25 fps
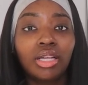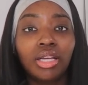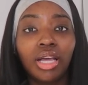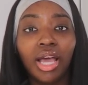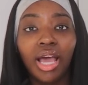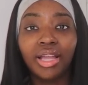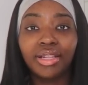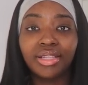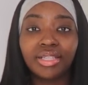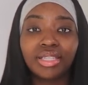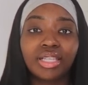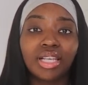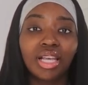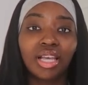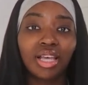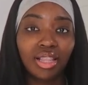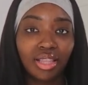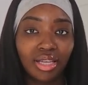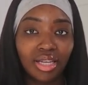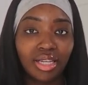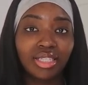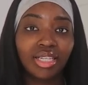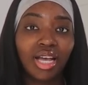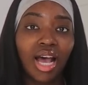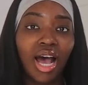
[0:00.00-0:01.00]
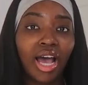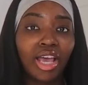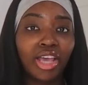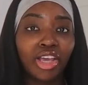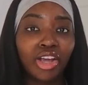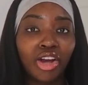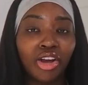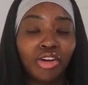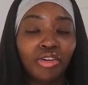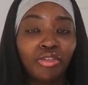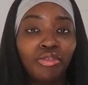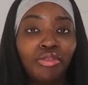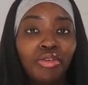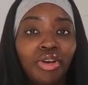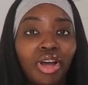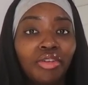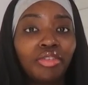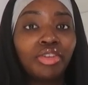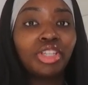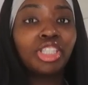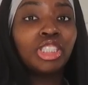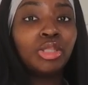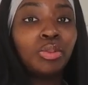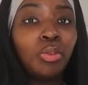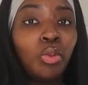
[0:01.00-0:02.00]
hence the attire
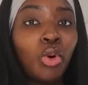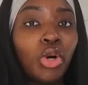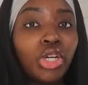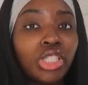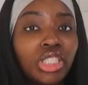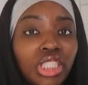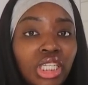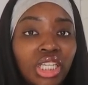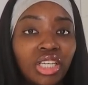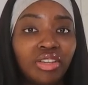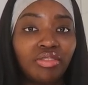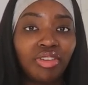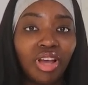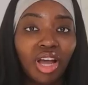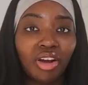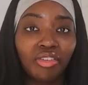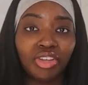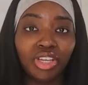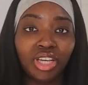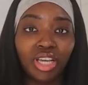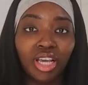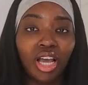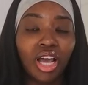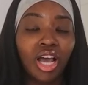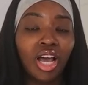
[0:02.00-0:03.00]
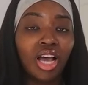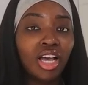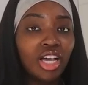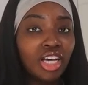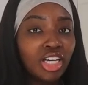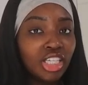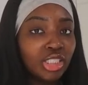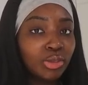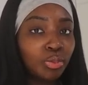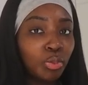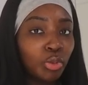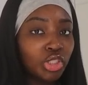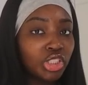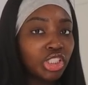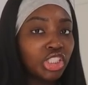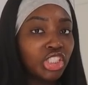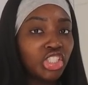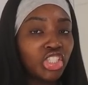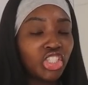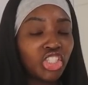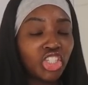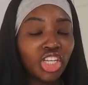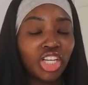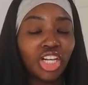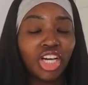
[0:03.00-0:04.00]
very sporty very sporty
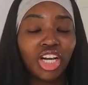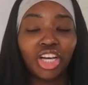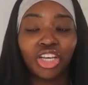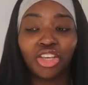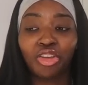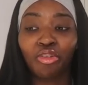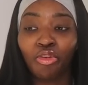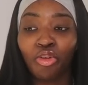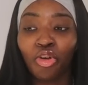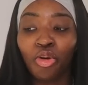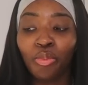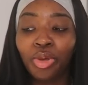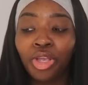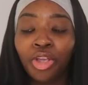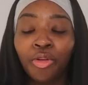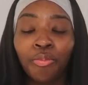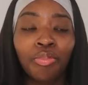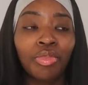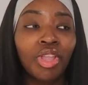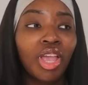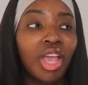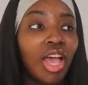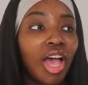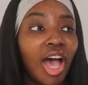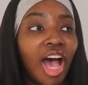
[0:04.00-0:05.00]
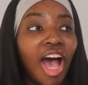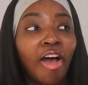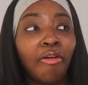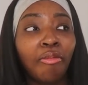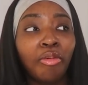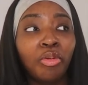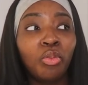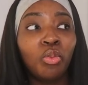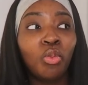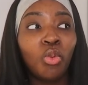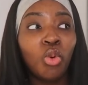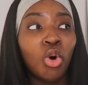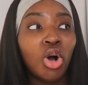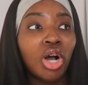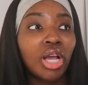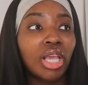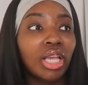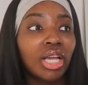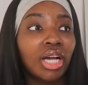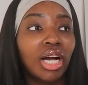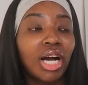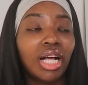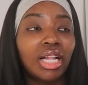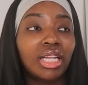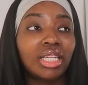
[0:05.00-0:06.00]
chic you feel me i've been
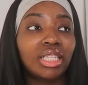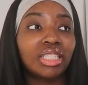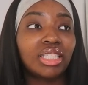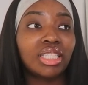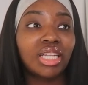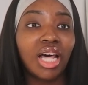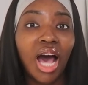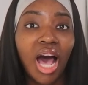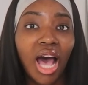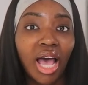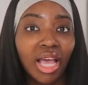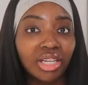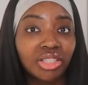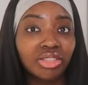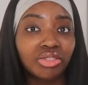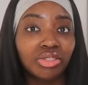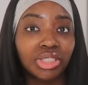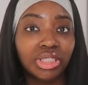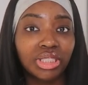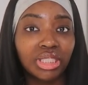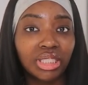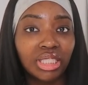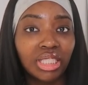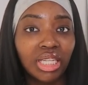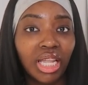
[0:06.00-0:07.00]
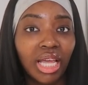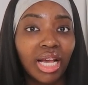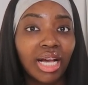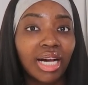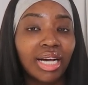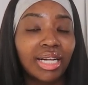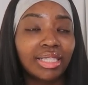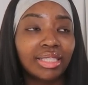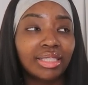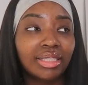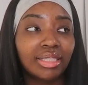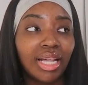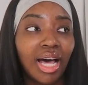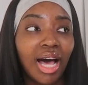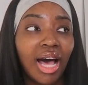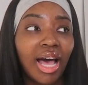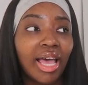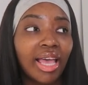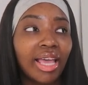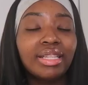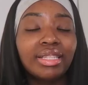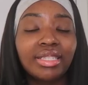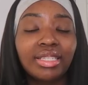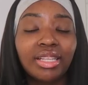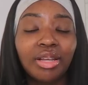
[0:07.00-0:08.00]
walking a lot recently like a
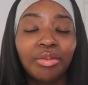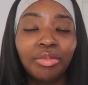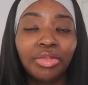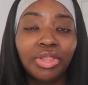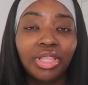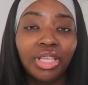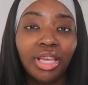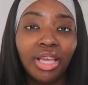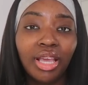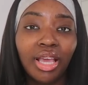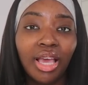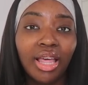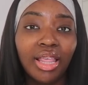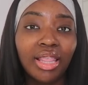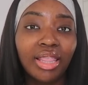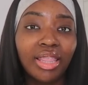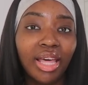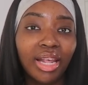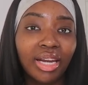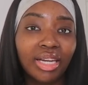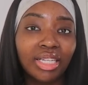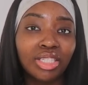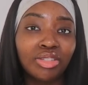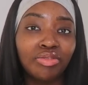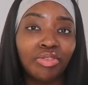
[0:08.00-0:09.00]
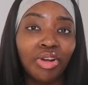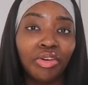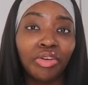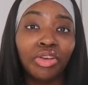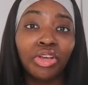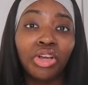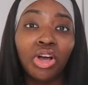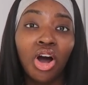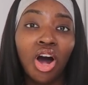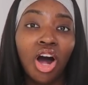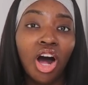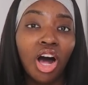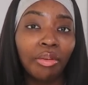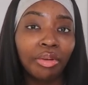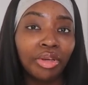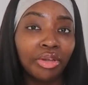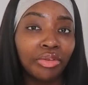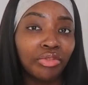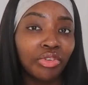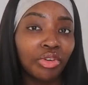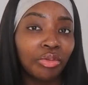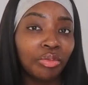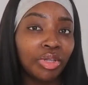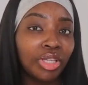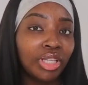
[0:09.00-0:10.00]
lot it's something that is very
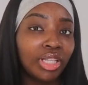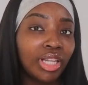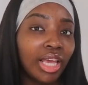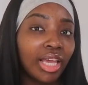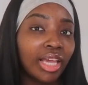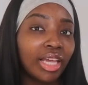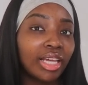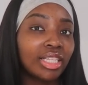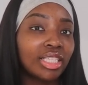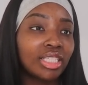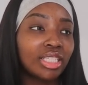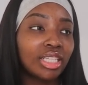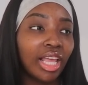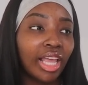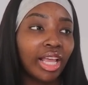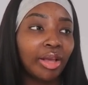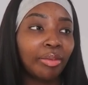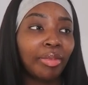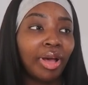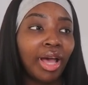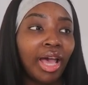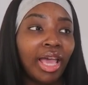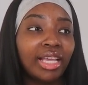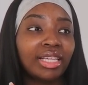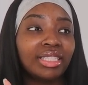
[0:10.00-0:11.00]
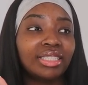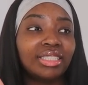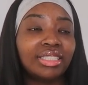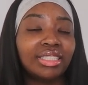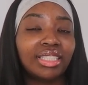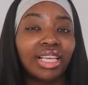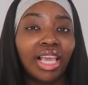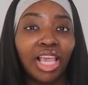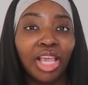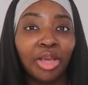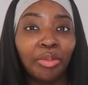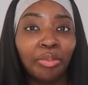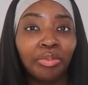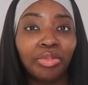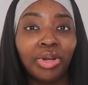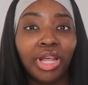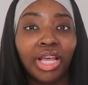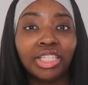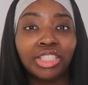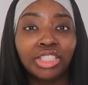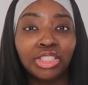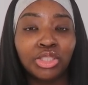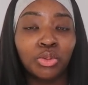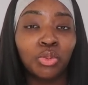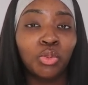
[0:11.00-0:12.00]
calming for me like it's like my escape
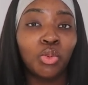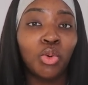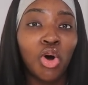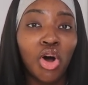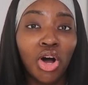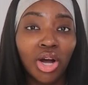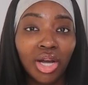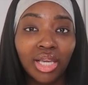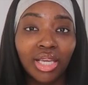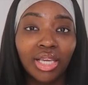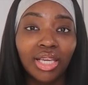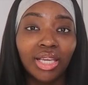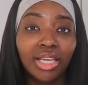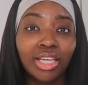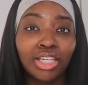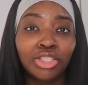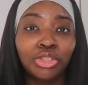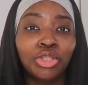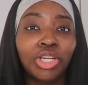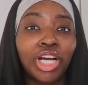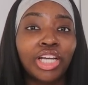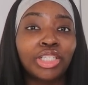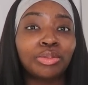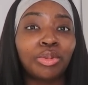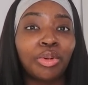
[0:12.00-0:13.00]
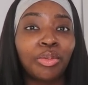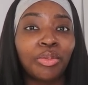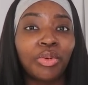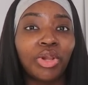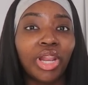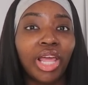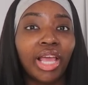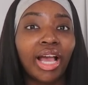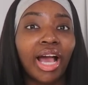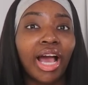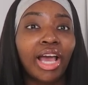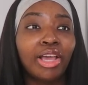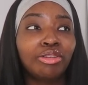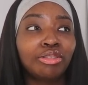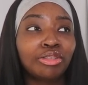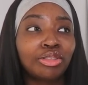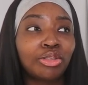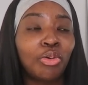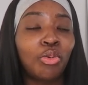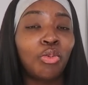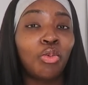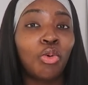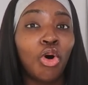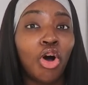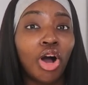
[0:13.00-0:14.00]
like just walking because you guys remember like i used
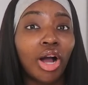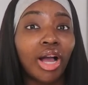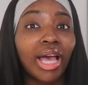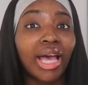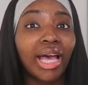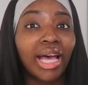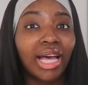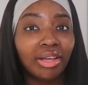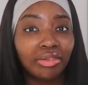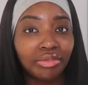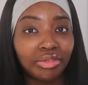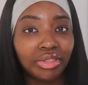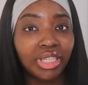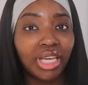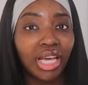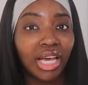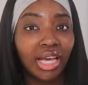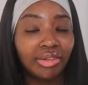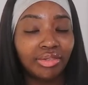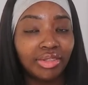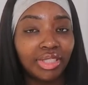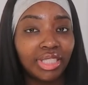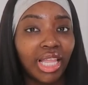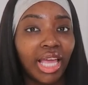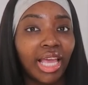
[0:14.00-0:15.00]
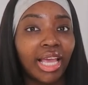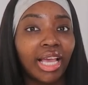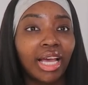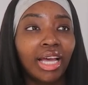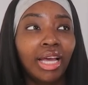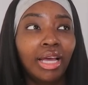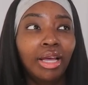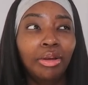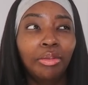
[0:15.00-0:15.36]
to walk heavy heavy like